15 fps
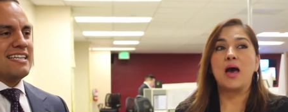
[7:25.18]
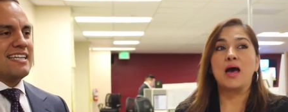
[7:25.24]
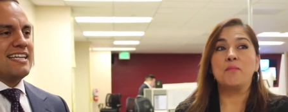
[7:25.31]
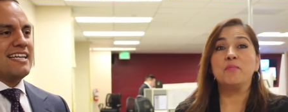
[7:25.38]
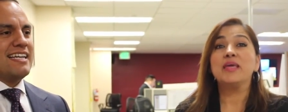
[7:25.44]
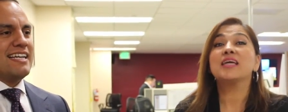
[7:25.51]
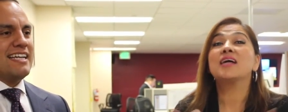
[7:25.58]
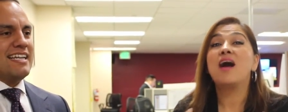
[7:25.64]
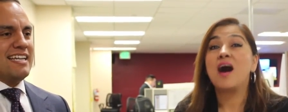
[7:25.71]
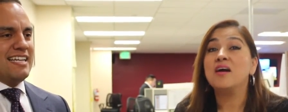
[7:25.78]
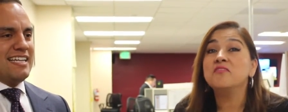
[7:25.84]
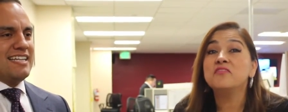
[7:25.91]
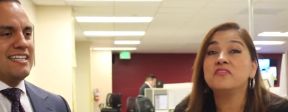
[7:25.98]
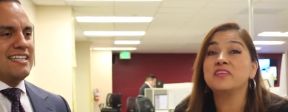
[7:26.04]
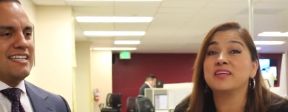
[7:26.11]
Speaker 1: uh, be
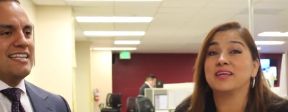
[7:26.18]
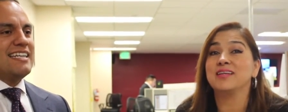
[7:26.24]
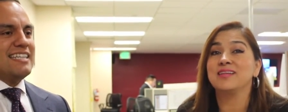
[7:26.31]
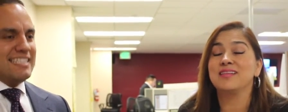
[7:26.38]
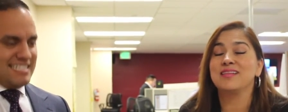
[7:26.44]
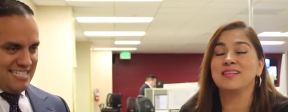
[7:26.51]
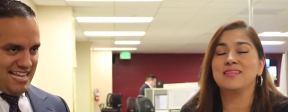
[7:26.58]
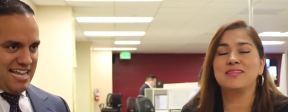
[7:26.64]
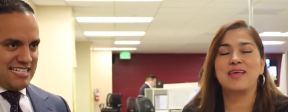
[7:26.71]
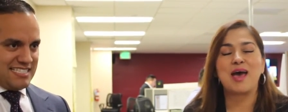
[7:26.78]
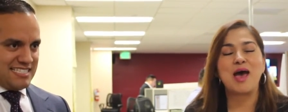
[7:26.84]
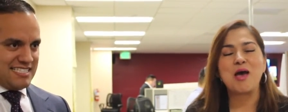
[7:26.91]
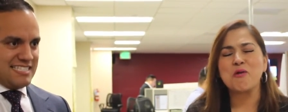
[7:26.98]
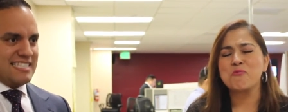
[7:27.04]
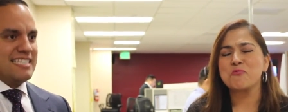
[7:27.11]
confident. Yes.
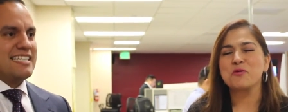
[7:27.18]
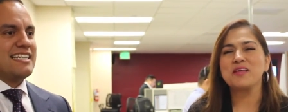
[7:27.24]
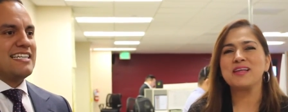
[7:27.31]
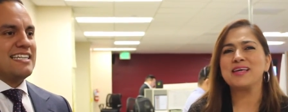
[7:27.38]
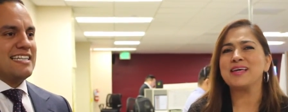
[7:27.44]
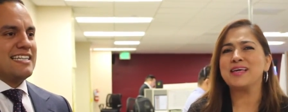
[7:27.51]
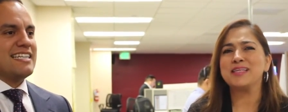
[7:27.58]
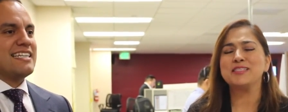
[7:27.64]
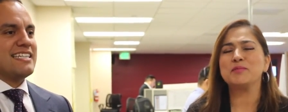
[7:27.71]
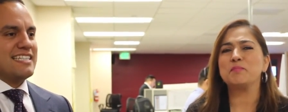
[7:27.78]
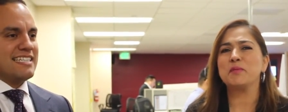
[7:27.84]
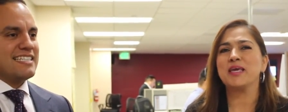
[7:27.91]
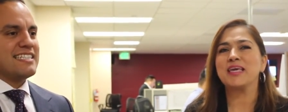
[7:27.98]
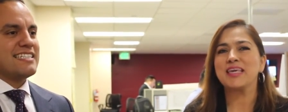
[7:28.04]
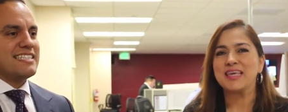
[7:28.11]
That really is a
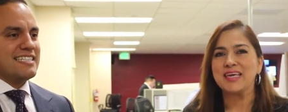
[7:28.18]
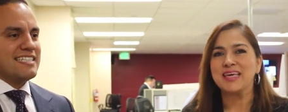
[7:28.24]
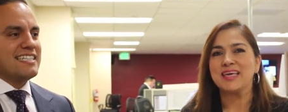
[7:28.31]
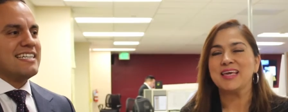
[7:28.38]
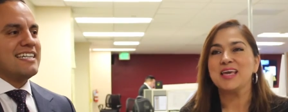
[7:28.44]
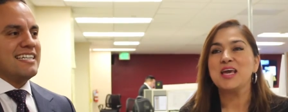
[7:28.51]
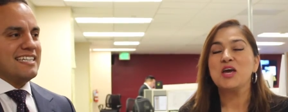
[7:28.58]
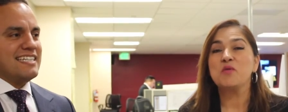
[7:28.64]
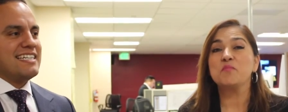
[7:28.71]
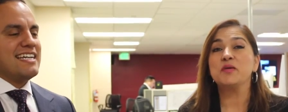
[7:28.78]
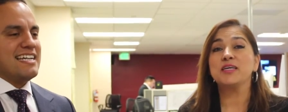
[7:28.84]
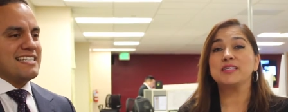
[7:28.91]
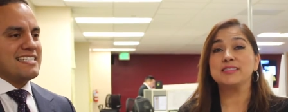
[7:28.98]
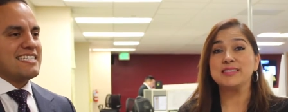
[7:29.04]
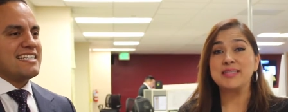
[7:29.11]
big key
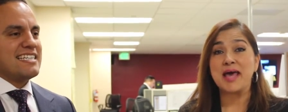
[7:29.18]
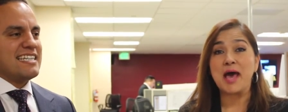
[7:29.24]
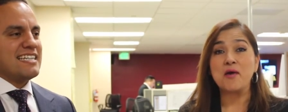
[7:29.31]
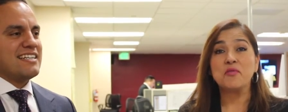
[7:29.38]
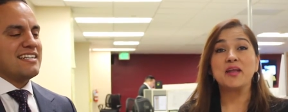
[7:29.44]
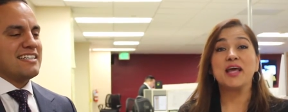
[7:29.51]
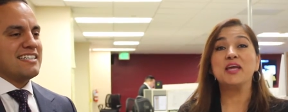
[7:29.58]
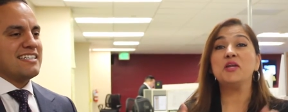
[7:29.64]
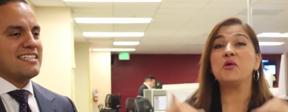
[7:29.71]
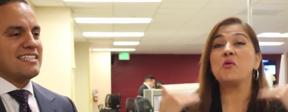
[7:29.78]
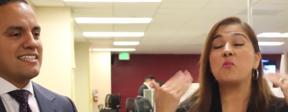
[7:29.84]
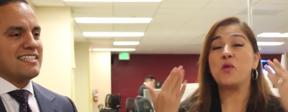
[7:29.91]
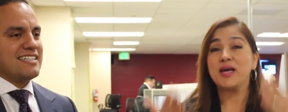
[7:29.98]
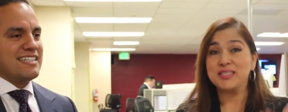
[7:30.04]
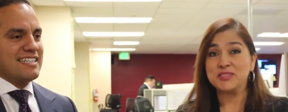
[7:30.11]
because now that I know
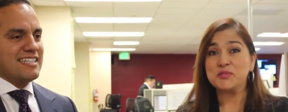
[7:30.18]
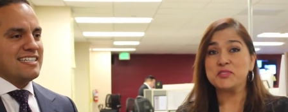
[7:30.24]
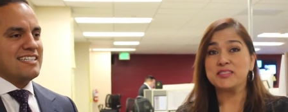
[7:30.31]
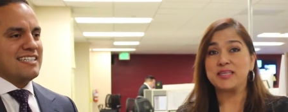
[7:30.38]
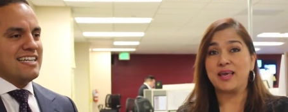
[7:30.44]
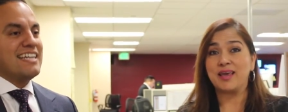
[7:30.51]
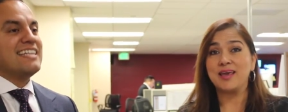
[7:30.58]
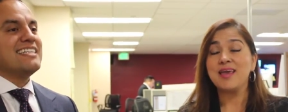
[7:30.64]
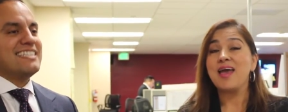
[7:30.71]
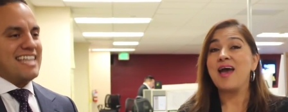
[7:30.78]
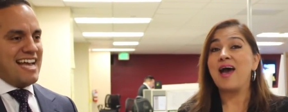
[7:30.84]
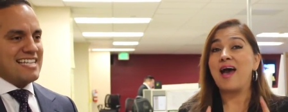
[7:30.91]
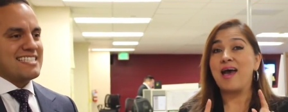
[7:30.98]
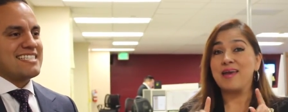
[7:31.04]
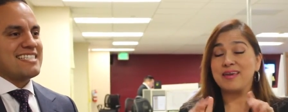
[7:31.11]
what to say,
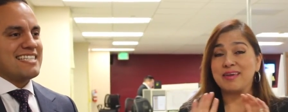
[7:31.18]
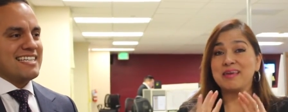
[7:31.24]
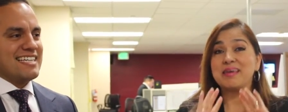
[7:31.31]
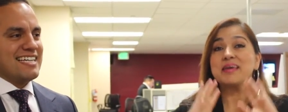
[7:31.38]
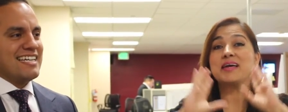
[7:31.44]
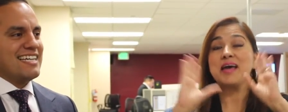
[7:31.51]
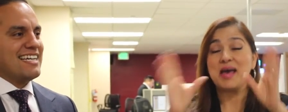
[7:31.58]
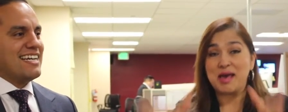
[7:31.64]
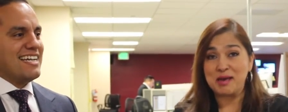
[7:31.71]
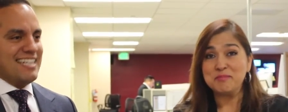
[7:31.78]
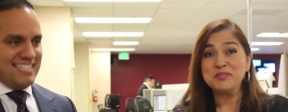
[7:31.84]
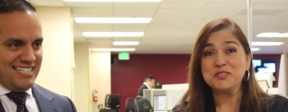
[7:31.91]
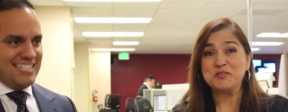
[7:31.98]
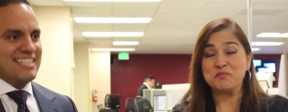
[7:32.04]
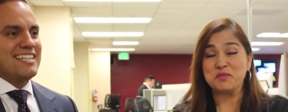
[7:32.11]
yes. I can come
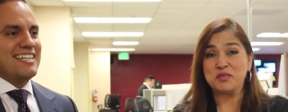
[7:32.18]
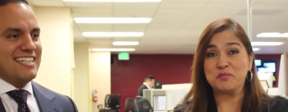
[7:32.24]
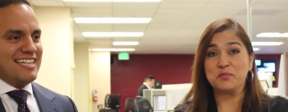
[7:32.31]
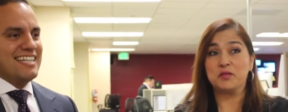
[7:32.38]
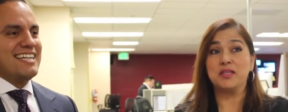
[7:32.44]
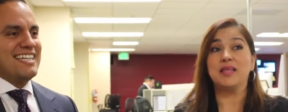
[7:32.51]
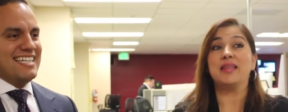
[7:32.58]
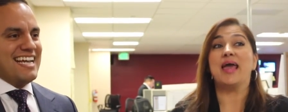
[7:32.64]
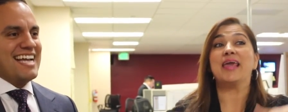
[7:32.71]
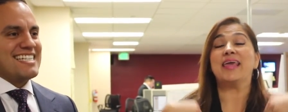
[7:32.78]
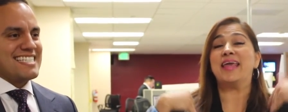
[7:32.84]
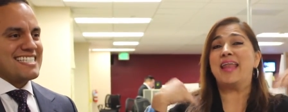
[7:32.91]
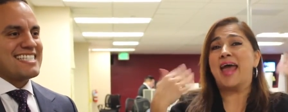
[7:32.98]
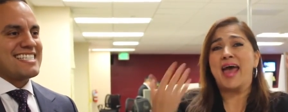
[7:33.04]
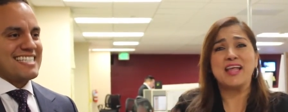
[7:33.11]
to people and yes. I
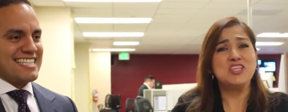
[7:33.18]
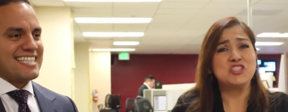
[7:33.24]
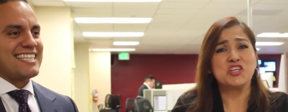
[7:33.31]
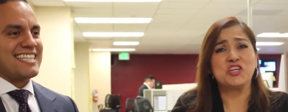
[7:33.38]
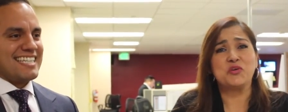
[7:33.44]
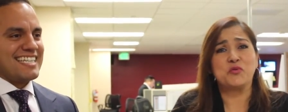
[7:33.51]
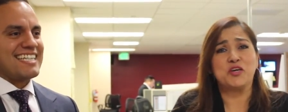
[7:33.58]
can answer any